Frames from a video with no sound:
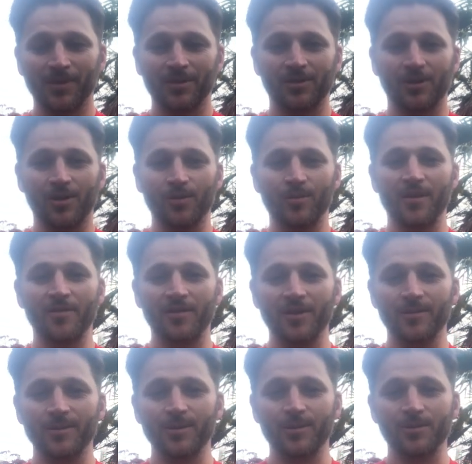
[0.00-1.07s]
So one
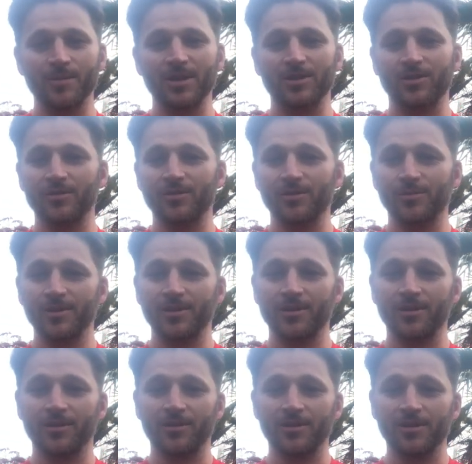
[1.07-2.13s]
thing we want to make sure is we
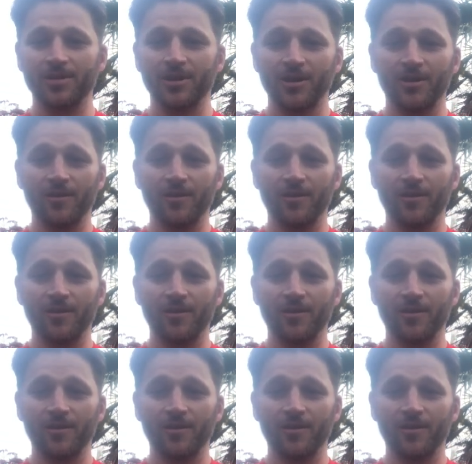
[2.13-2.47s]
got the